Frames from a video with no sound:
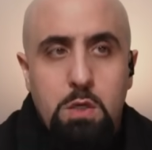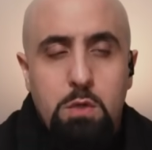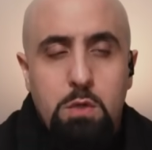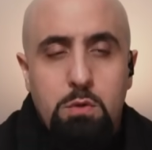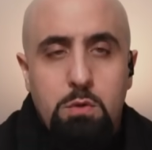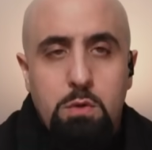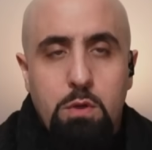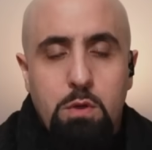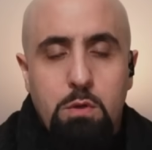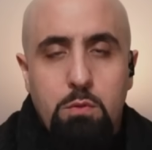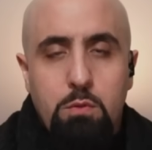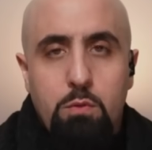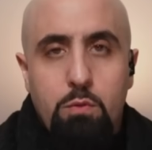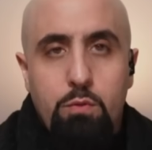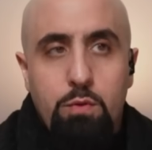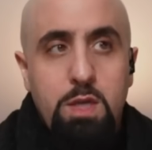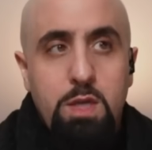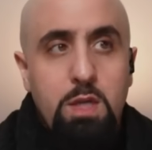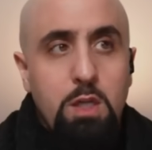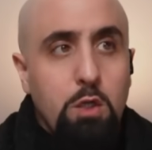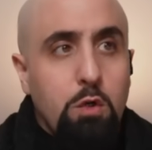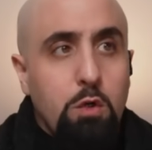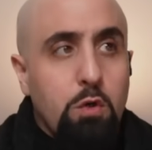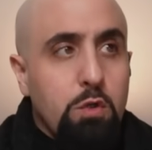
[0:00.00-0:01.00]
in
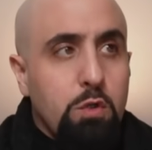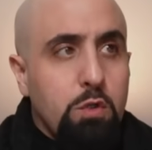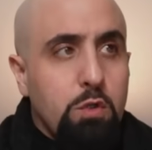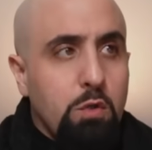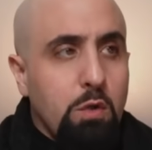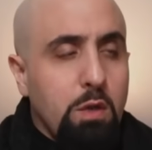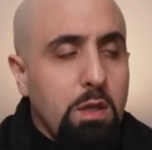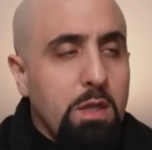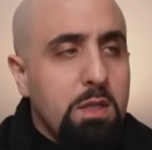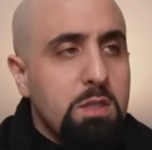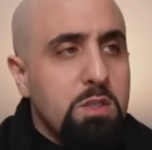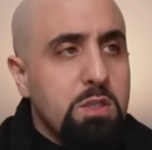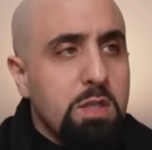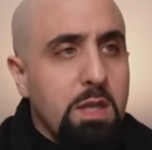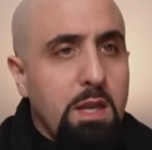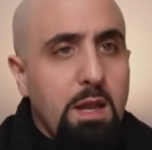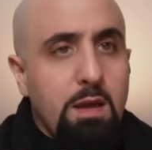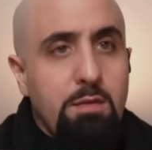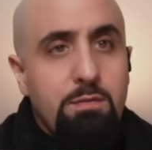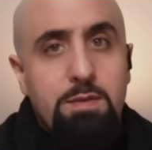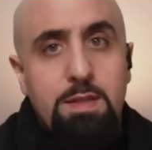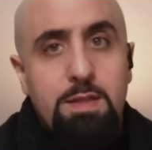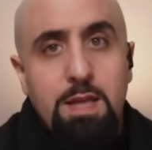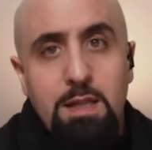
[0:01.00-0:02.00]
real good knowledge
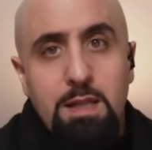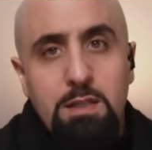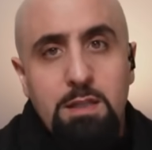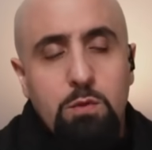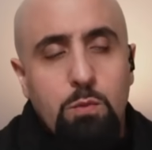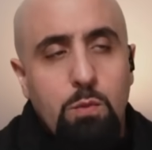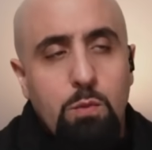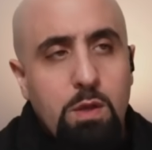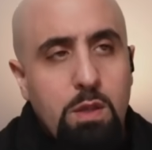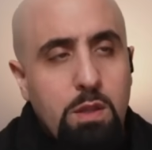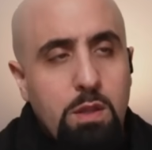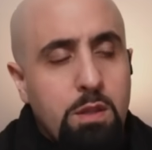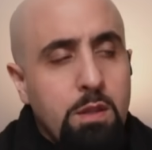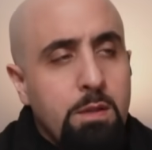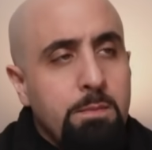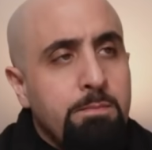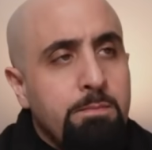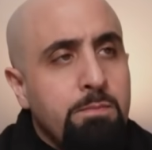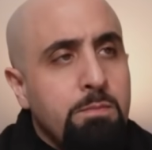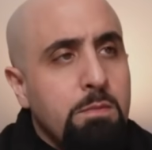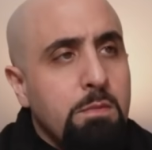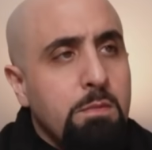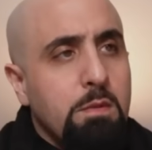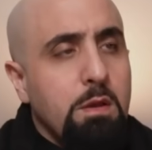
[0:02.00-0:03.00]
and have dealt with
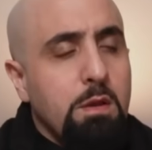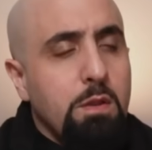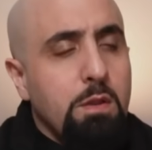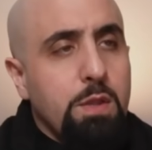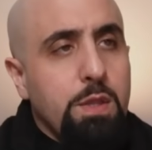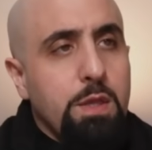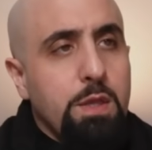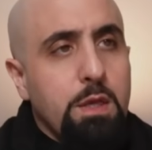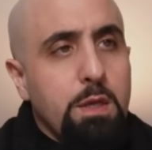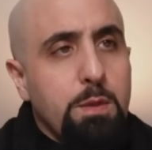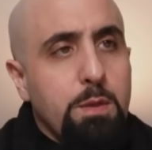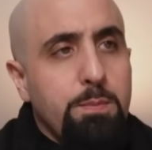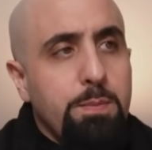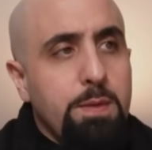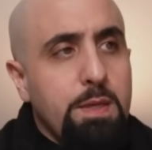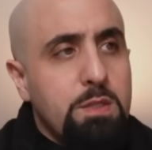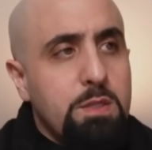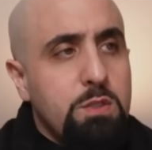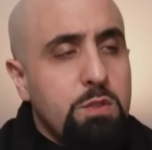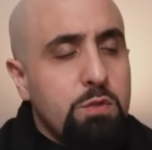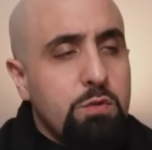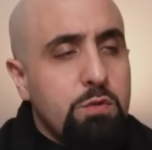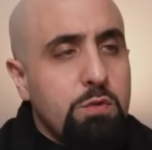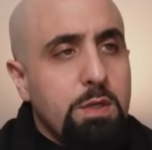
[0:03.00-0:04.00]
the
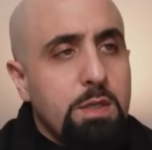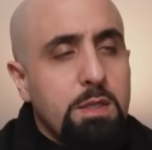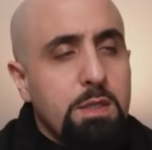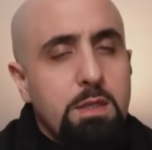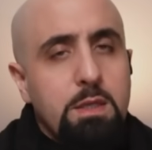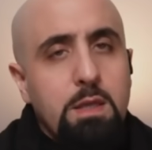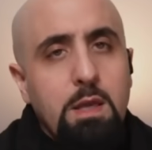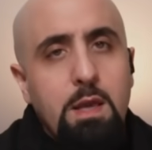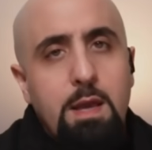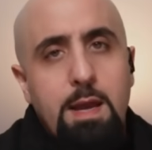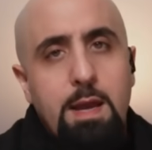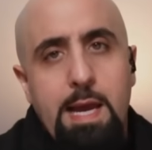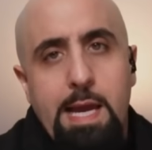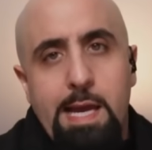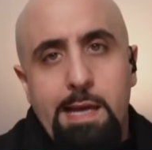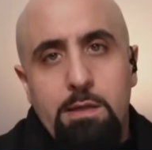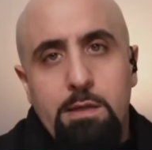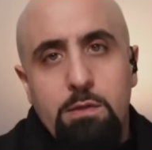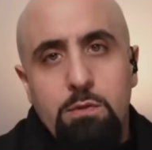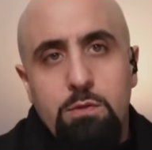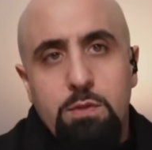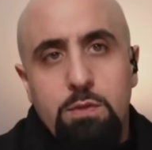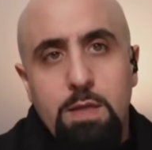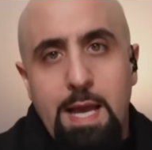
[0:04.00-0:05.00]
peace treaty
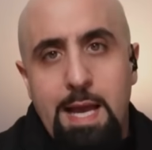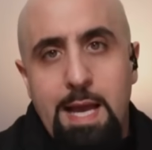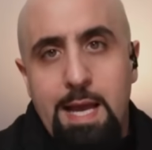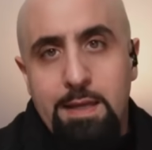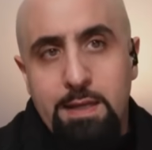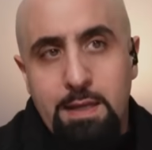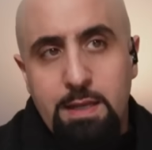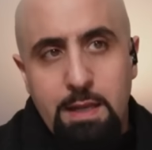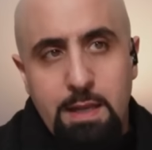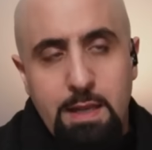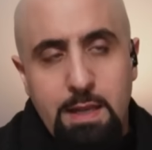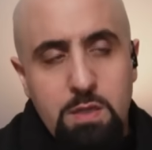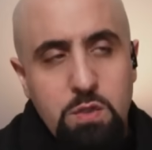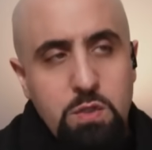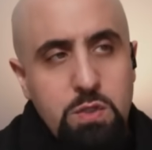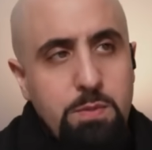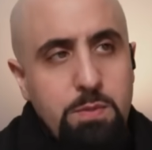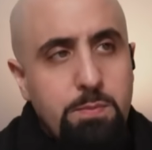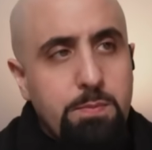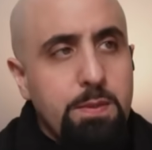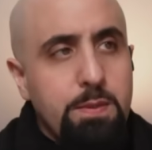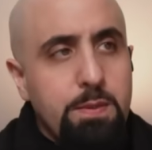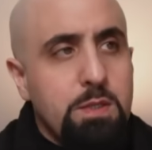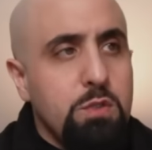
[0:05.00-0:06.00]
and
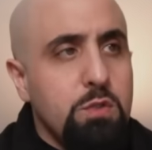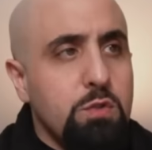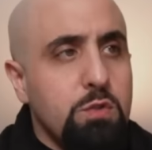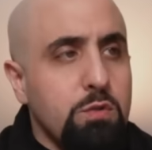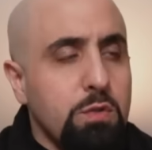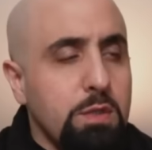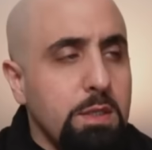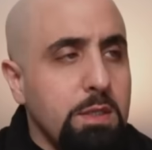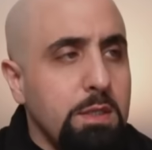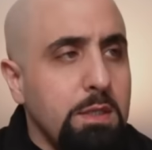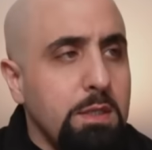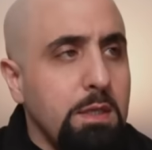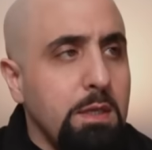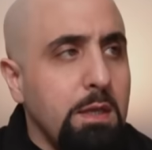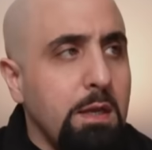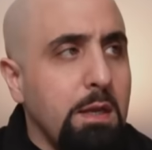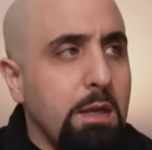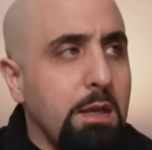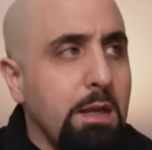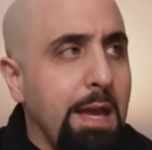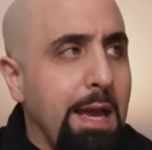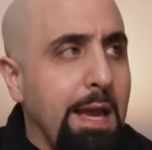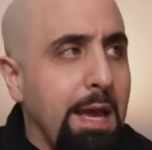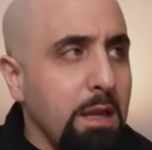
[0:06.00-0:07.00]
analyzed the peace treaty
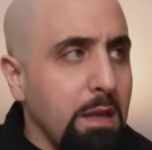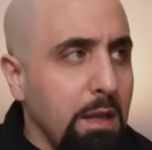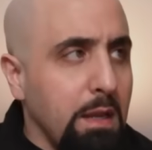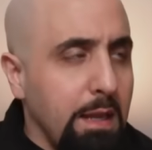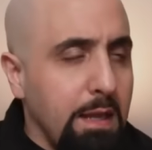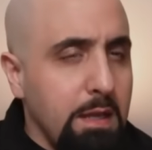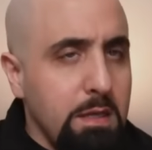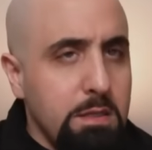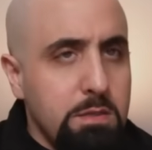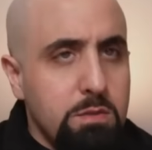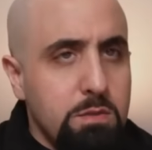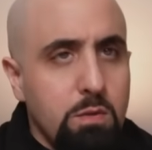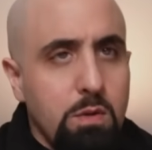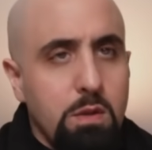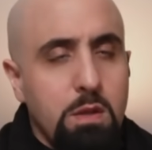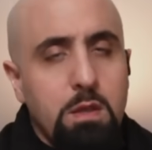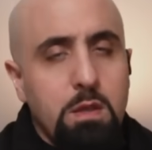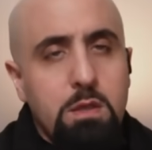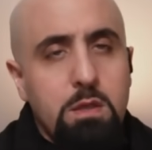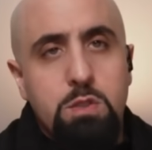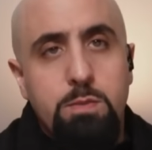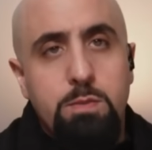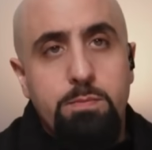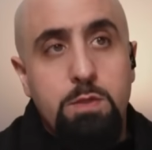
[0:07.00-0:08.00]
and analyzed
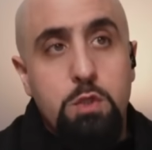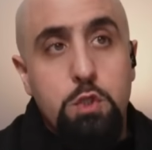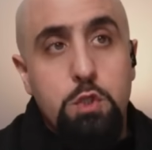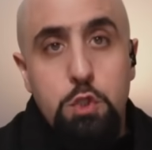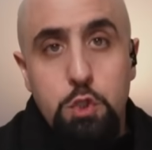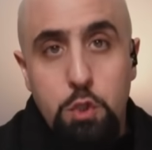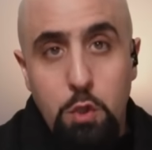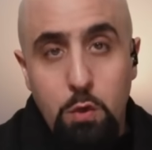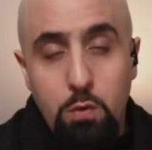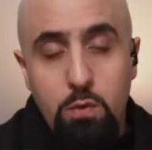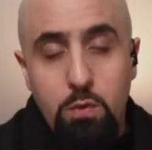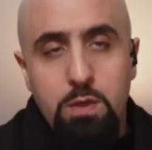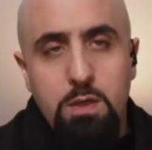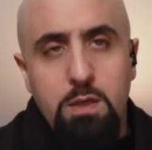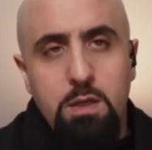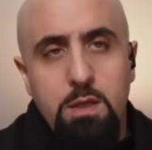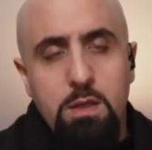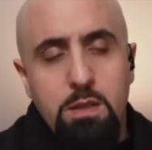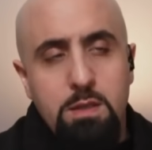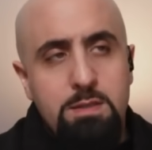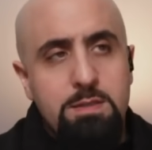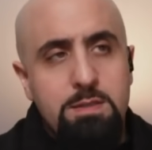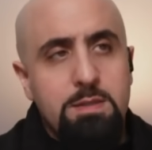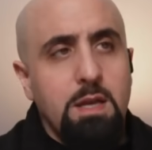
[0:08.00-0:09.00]
what Egypt is doing
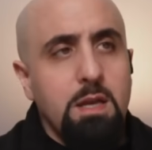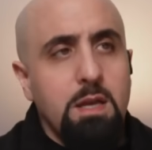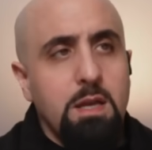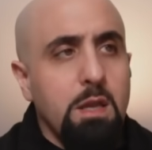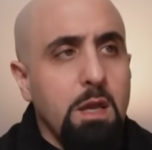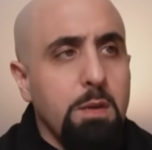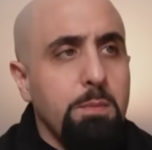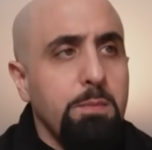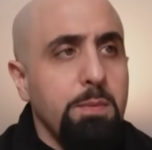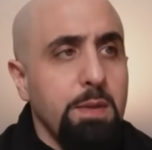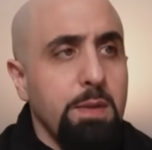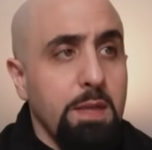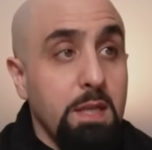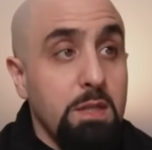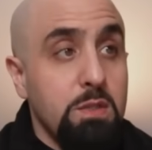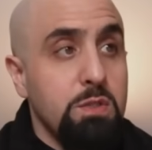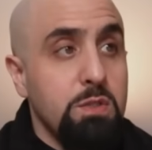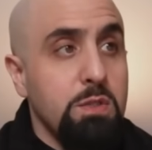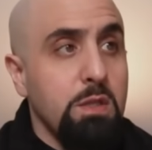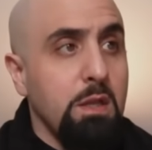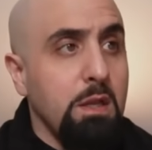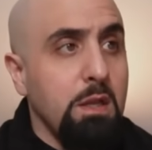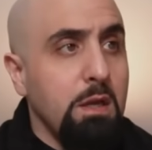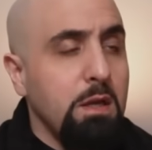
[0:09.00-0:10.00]
in the Sinai
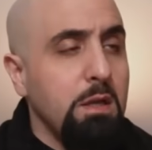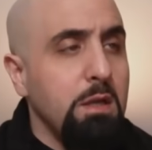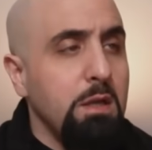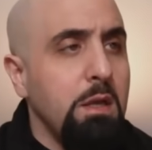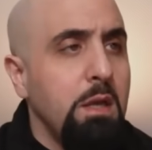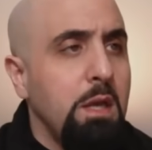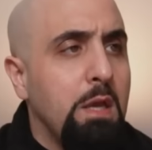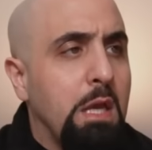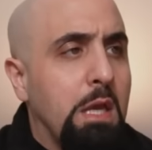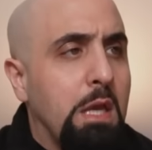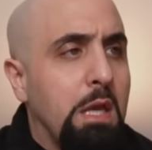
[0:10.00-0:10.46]
Peninsula,